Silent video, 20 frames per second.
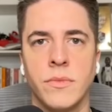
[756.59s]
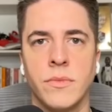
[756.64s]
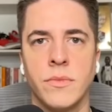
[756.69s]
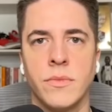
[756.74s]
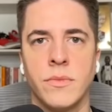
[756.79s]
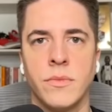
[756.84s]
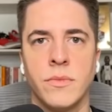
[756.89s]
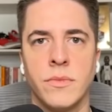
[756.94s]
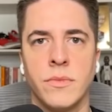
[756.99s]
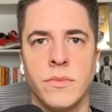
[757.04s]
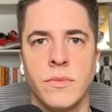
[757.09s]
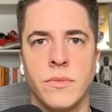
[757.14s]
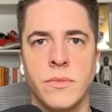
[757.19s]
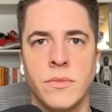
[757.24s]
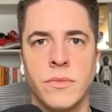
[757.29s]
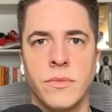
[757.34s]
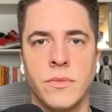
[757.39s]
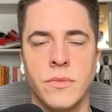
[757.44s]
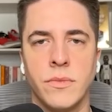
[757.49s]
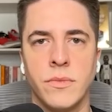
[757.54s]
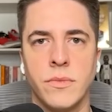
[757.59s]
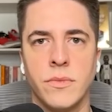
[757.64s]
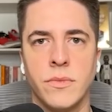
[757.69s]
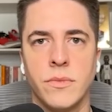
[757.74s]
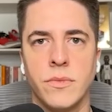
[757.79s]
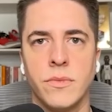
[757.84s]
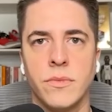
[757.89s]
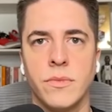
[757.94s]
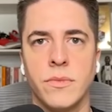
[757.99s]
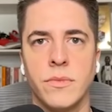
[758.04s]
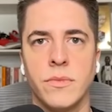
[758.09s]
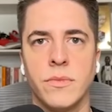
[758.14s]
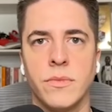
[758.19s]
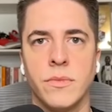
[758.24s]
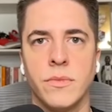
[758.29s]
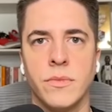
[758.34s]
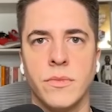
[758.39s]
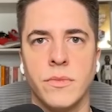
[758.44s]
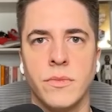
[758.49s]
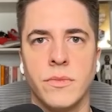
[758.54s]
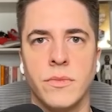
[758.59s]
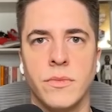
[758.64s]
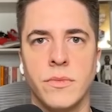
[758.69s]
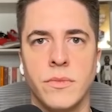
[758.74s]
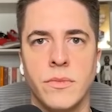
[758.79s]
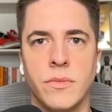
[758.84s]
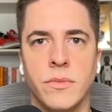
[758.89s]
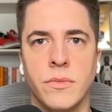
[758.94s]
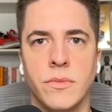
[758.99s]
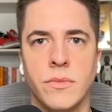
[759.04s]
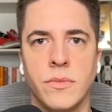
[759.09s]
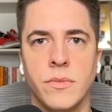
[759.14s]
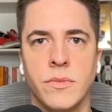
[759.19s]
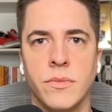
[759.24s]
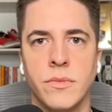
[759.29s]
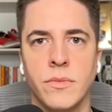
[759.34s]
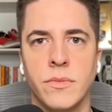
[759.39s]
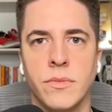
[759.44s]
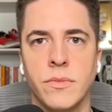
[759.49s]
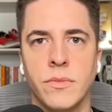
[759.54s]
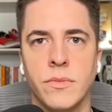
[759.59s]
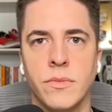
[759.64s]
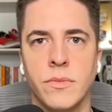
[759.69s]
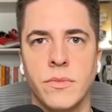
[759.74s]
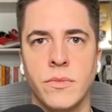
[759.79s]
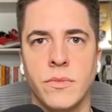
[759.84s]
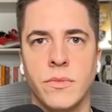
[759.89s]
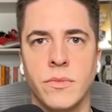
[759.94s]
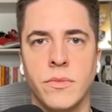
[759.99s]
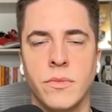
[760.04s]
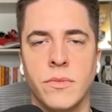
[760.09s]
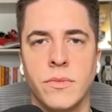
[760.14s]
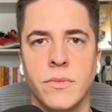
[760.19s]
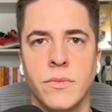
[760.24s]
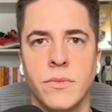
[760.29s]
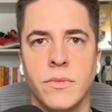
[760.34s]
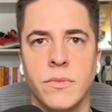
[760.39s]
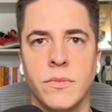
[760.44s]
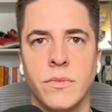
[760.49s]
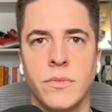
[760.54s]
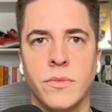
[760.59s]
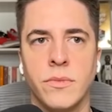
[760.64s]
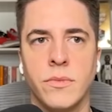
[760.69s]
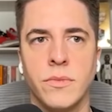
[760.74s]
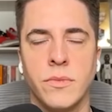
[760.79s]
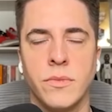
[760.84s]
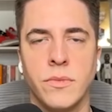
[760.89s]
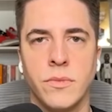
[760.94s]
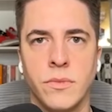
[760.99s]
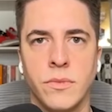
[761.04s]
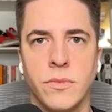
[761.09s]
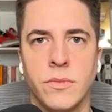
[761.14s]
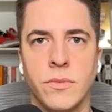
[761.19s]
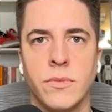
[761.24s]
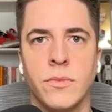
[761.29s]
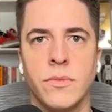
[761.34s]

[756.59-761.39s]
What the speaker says: [no speech]